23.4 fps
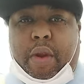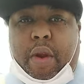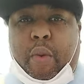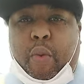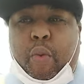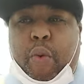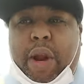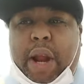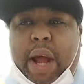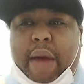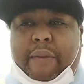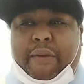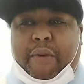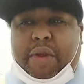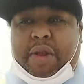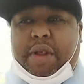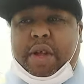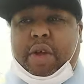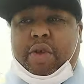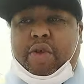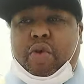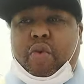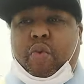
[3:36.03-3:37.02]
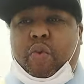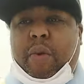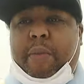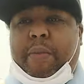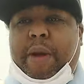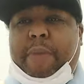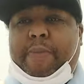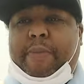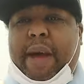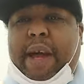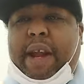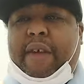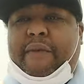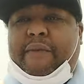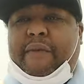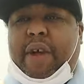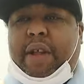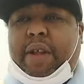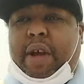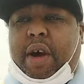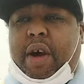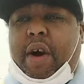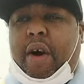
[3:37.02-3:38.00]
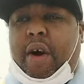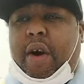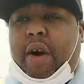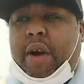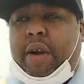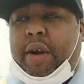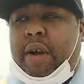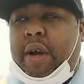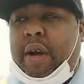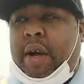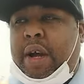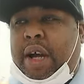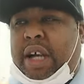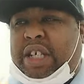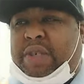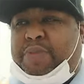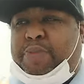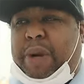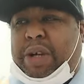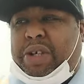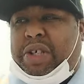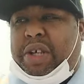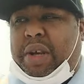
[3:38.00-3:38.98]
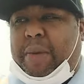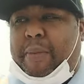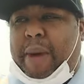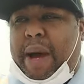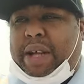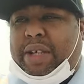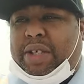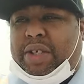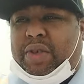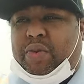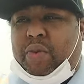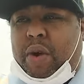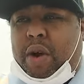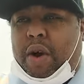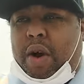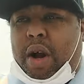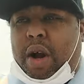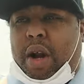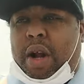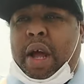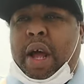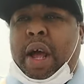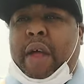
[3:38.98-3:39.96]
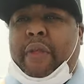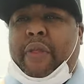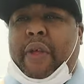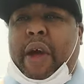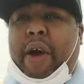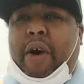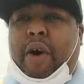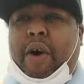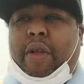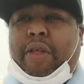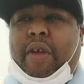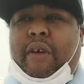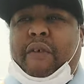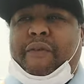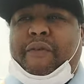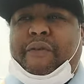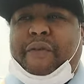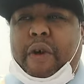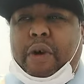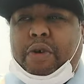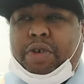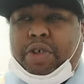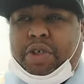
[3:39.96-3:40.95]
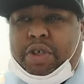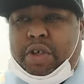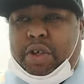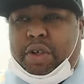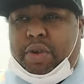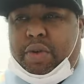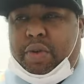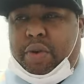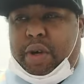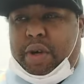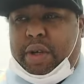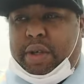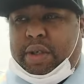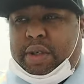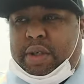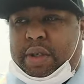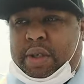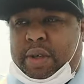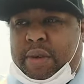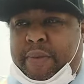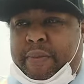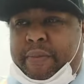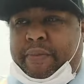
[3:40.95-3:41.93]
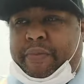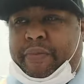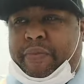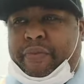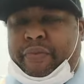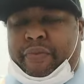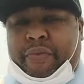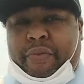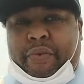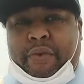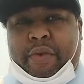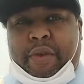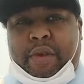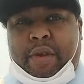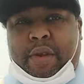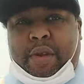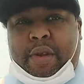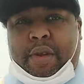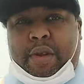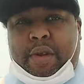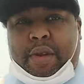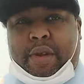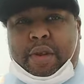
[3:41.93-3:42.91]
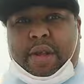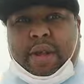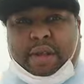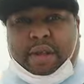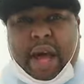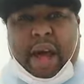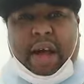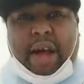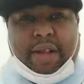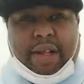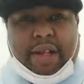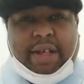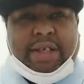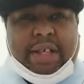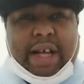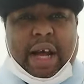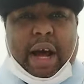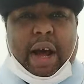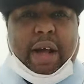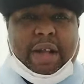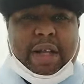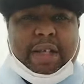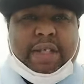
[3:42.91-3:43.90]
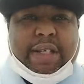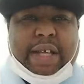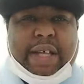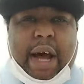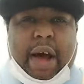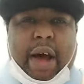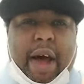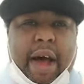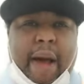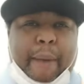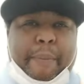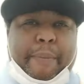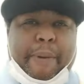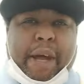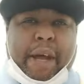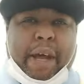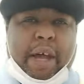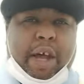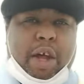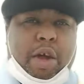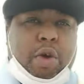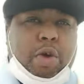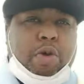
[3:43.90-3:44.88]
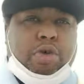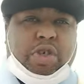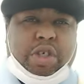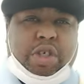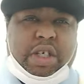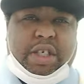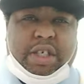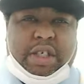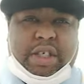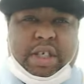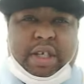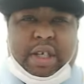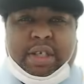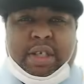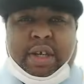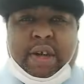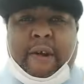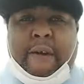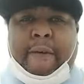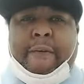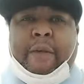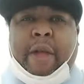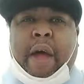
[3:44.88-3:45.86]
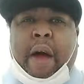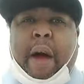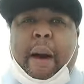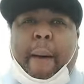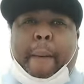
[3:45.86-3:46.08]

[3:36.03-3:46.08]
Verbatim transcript: When have you seen two women main event the card, especially in Madison Square Garden? They are the first to do this. This how this is how this is how epic and huge this is.